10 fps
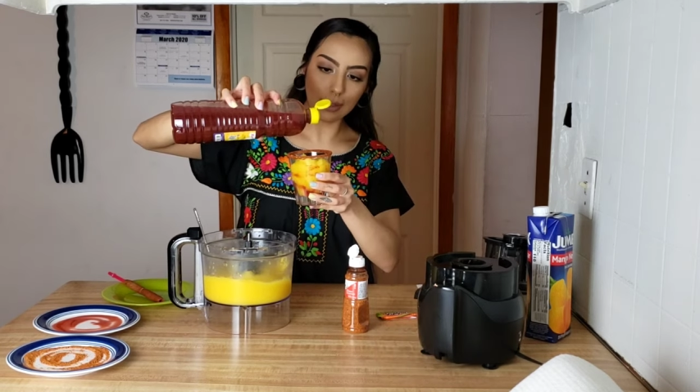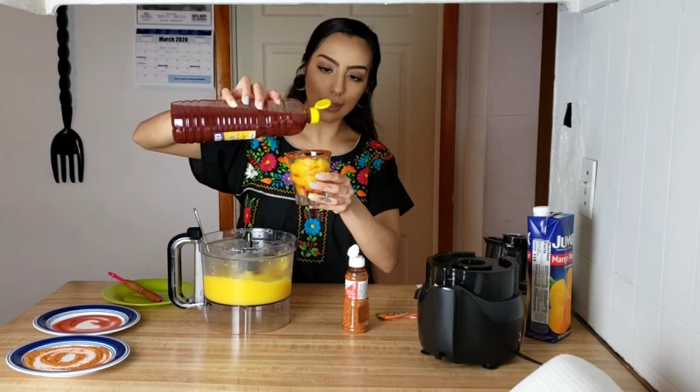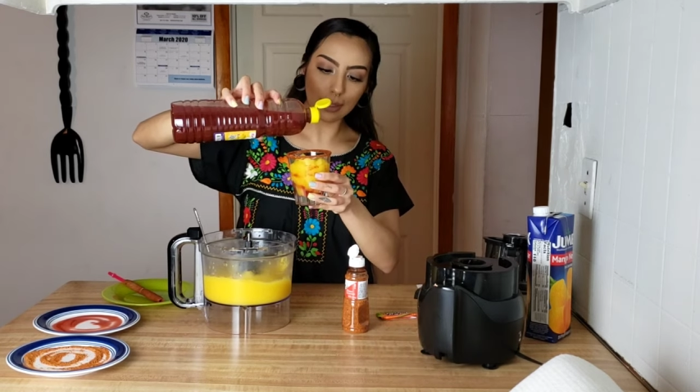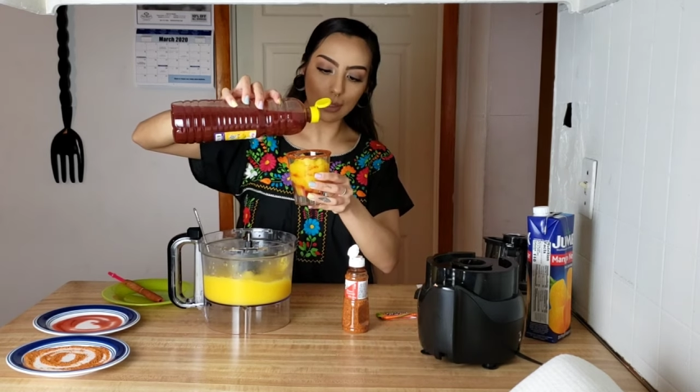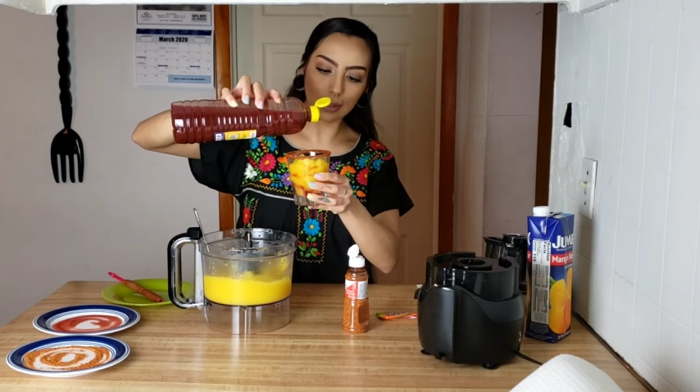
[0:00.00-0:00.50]
I
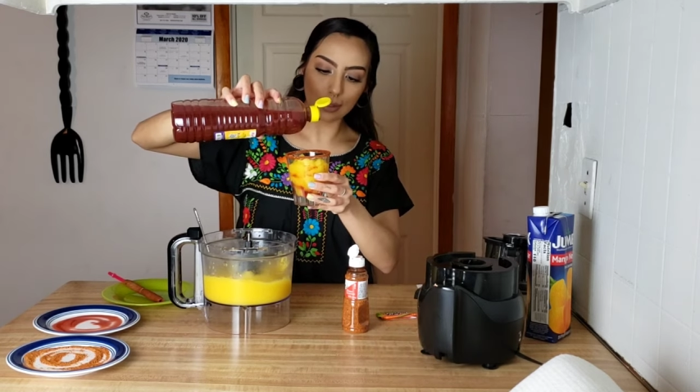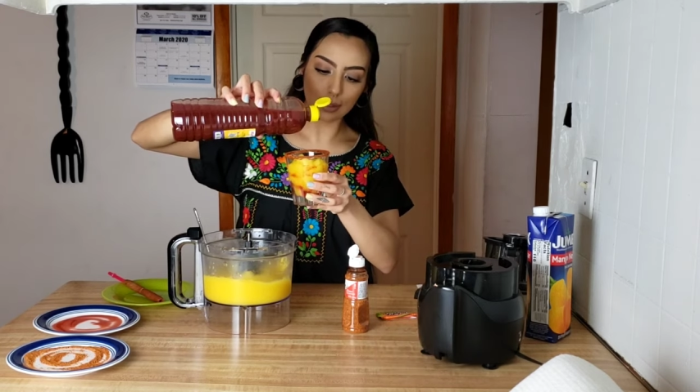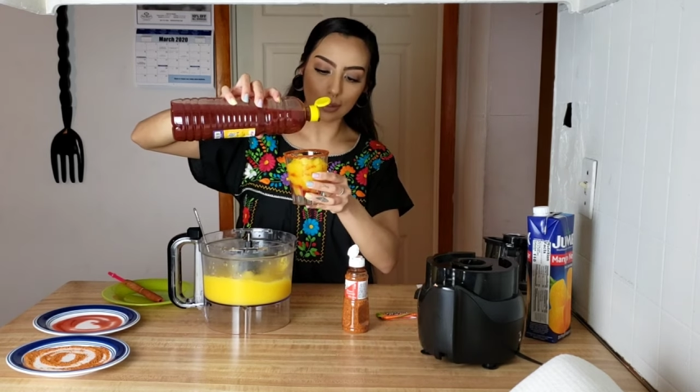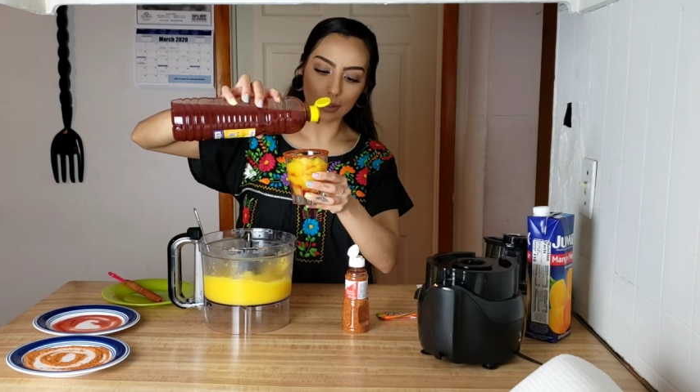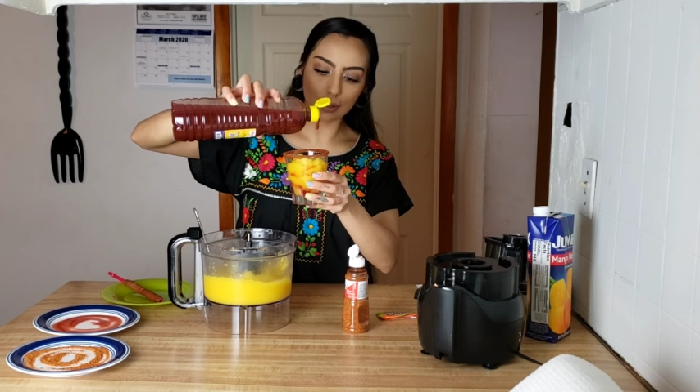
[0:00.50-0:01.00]
like
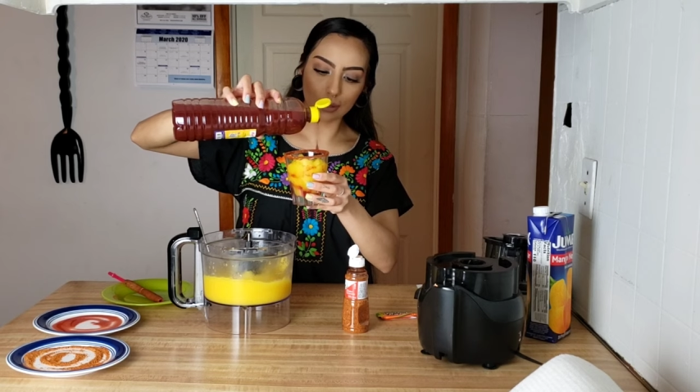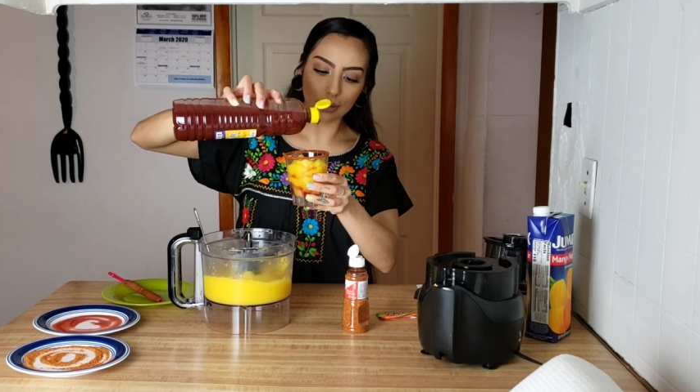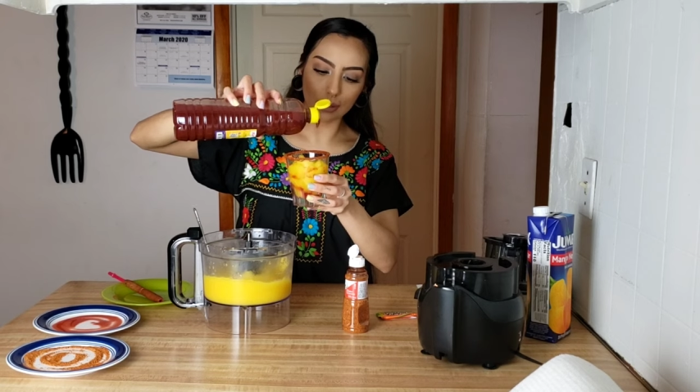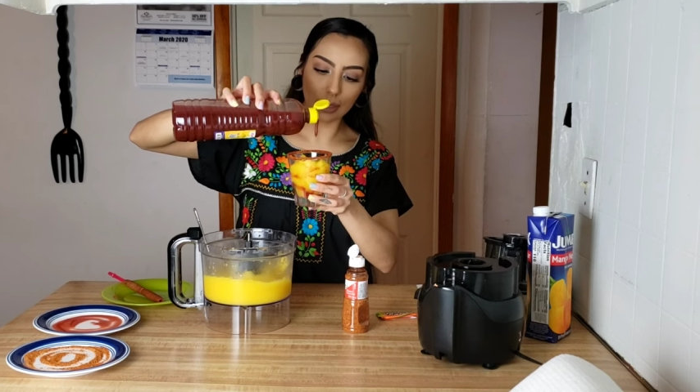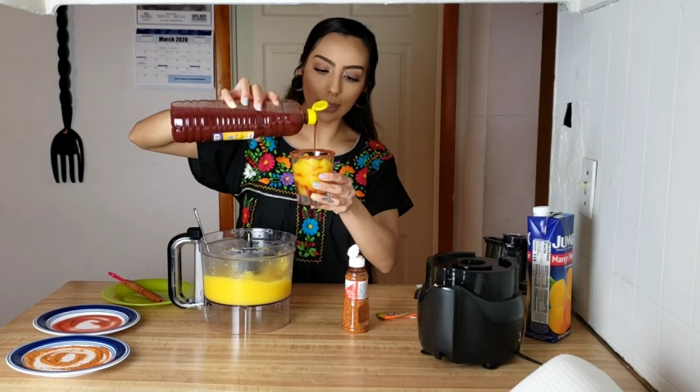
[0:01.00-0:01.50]
it.
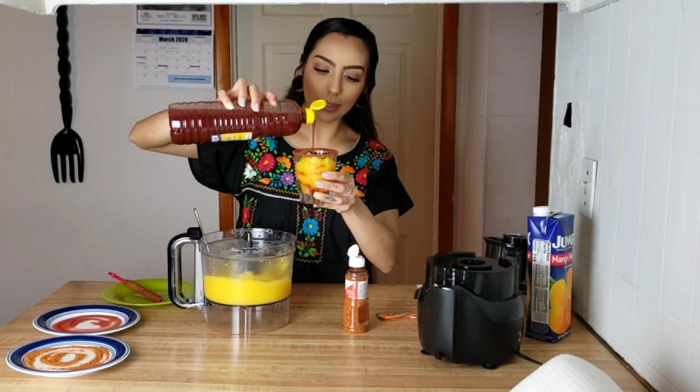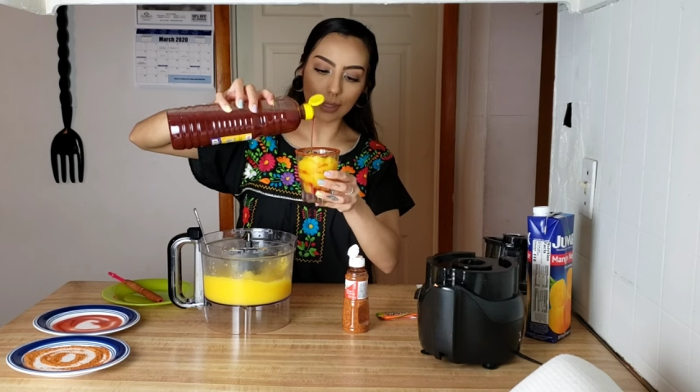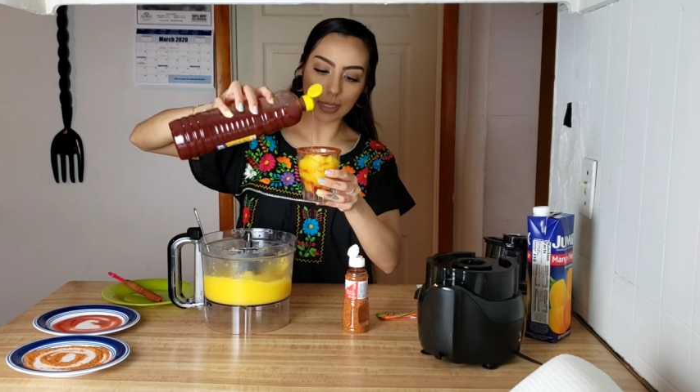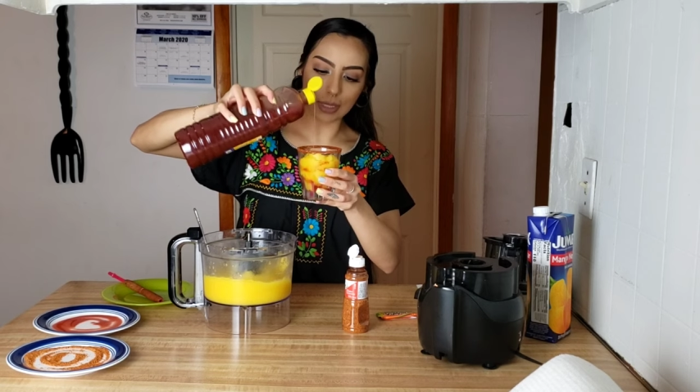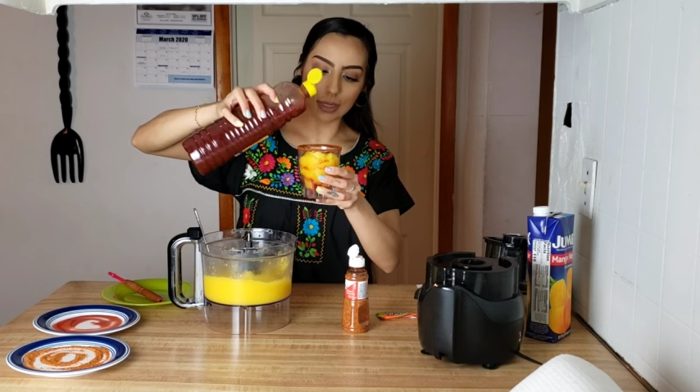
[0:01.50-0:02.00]
I like
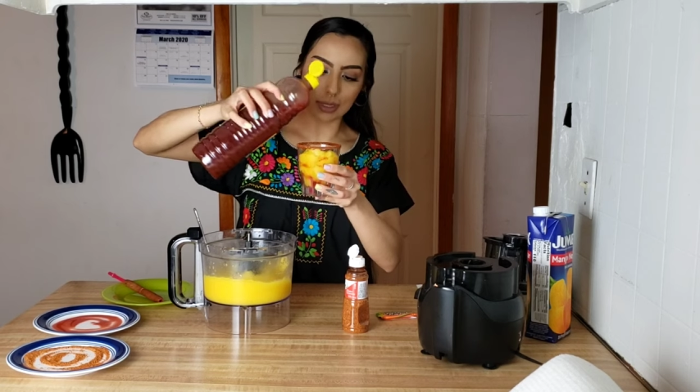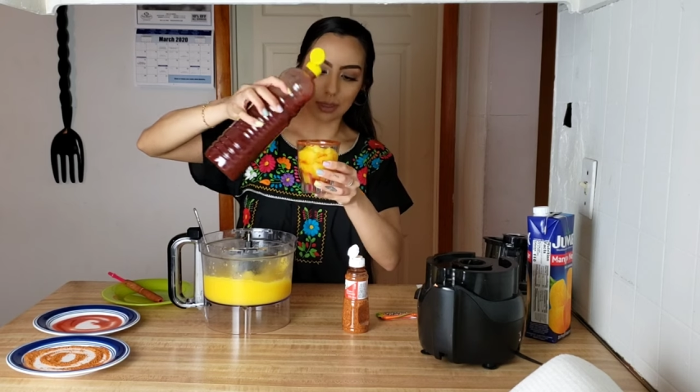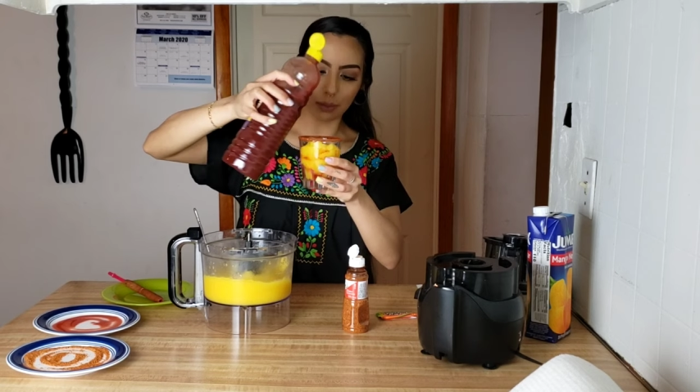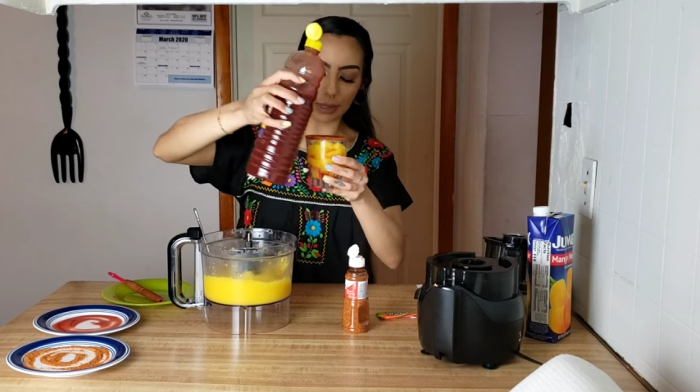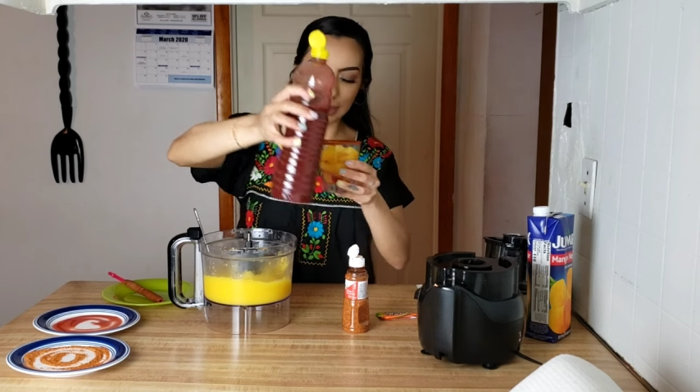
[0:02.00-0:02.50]
to taste the
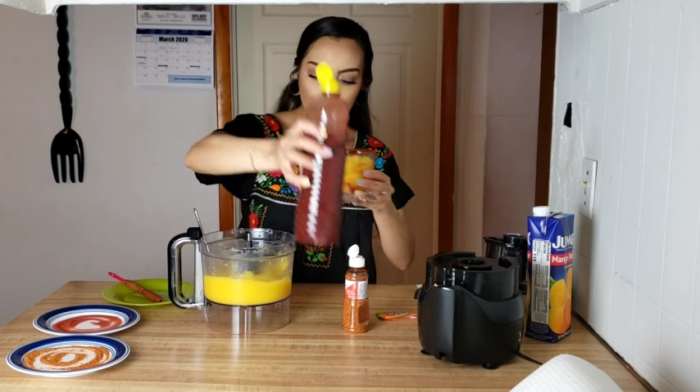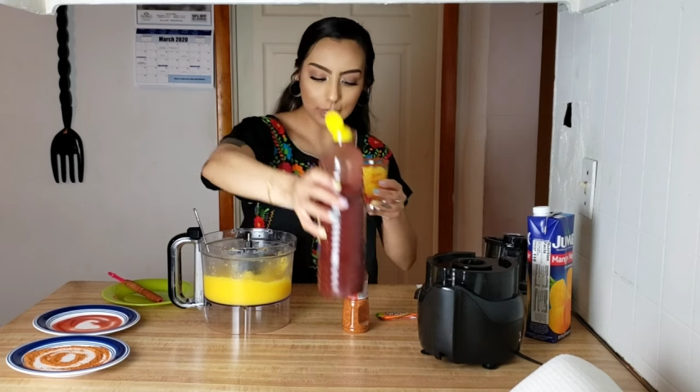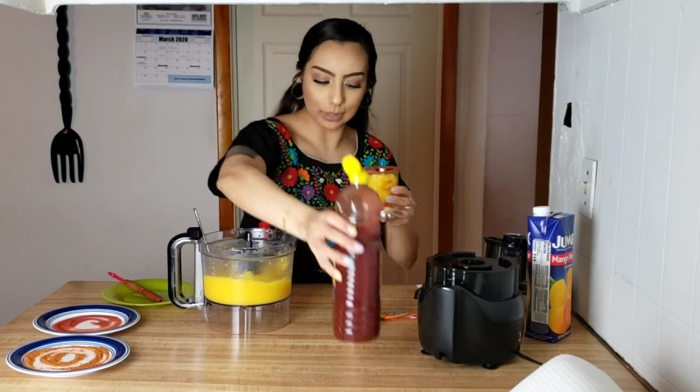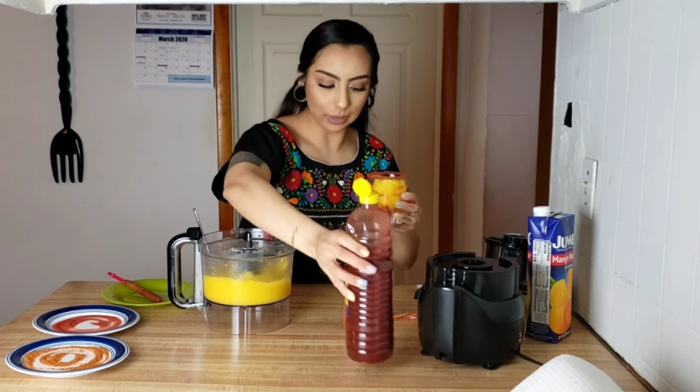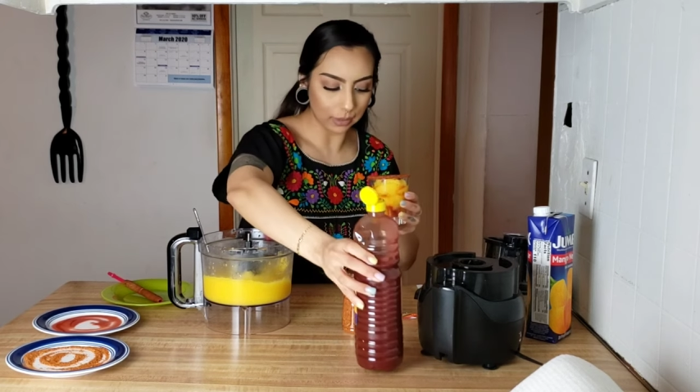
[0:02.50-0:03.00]

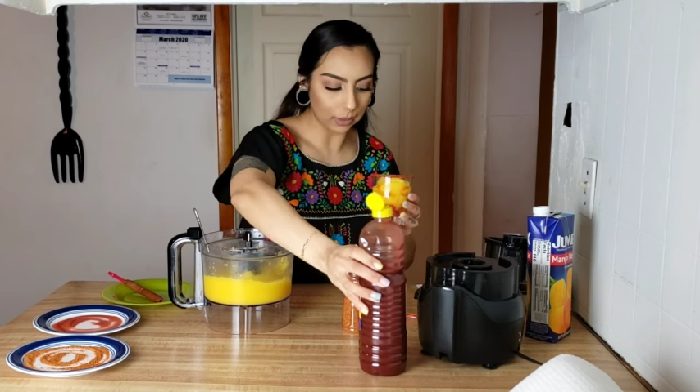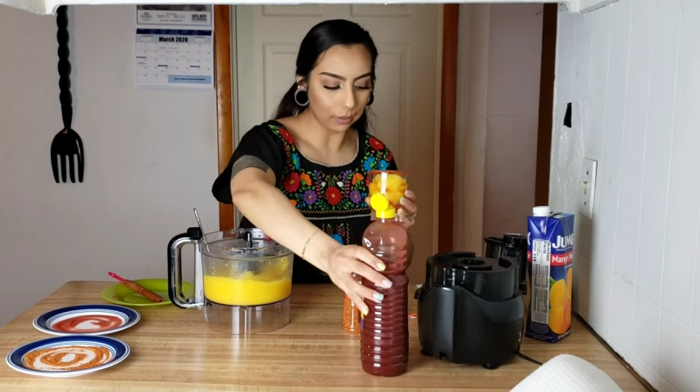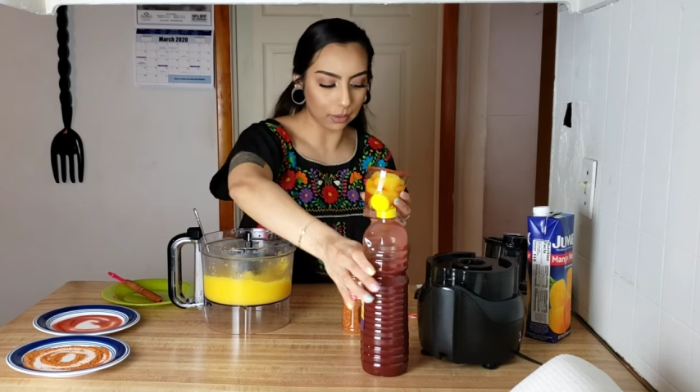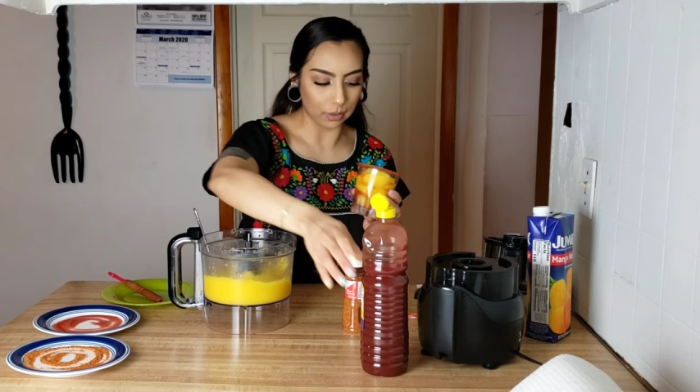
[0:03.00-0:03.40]
spiciness and stuff,